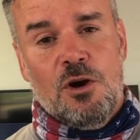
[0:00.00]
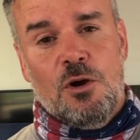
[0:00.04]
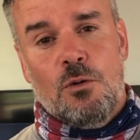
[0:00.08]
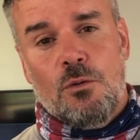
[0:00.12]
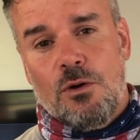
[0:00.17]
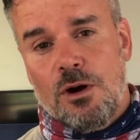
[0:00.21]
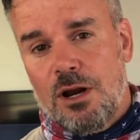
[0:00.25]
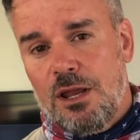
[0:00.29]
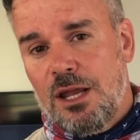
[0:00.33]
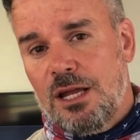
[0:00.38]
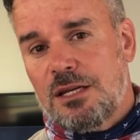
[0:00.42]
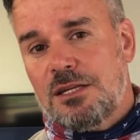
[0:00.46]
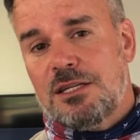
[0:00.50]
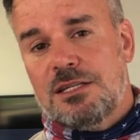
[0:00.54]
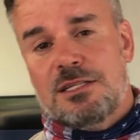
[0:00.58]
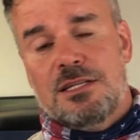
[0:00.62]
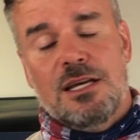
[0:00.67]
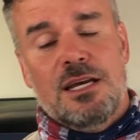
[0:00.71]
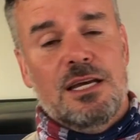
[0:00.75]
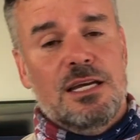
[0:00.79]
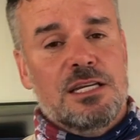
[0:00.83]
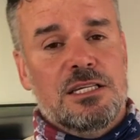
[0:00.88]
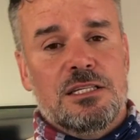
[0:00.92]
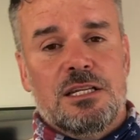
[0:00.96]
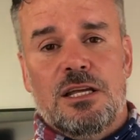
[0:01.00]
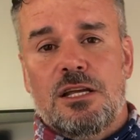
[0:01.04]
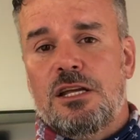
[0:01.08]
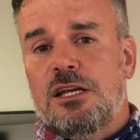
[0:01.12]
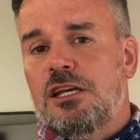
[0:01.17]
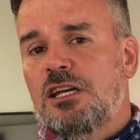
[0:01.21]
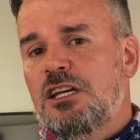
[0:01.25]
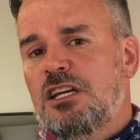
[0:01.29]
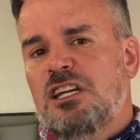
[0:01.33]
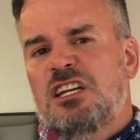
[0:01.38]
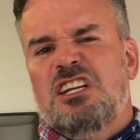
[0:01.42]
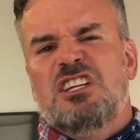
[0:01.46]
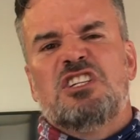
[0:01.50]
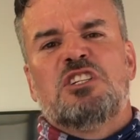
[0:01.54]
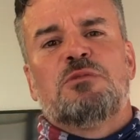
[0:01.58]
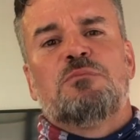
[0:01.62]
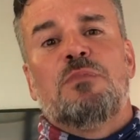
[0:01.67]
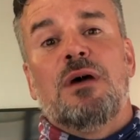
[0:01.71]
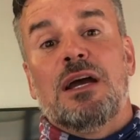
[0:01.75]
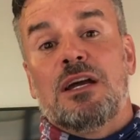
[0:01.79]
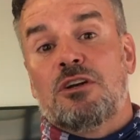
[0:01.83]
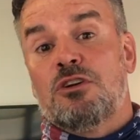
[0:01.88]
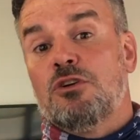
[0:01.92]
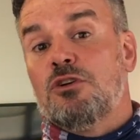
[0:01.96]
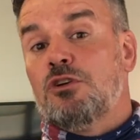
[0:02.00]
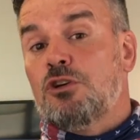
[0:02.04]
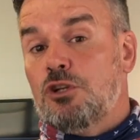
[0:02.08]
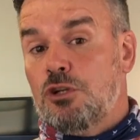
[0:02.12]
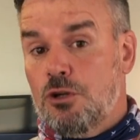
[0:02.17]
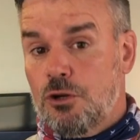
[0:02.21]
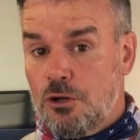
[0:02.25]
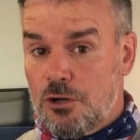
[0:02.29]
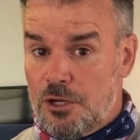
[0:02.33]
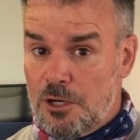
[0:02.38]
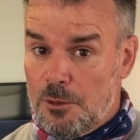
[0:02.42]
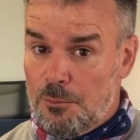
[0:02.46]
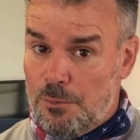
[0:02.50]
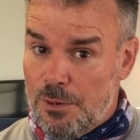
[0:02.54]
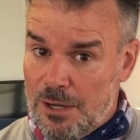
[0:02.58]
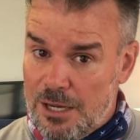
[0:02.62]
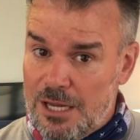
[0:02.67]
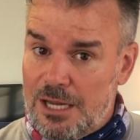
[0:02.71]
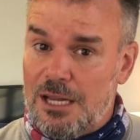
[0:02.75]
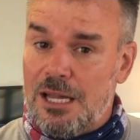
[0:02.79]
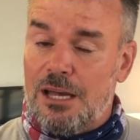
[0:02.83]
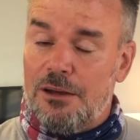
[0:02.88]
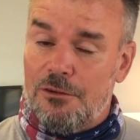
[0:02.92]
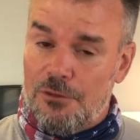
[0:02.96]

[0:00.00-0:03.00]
What I like to say is an inspector, you're going to pay,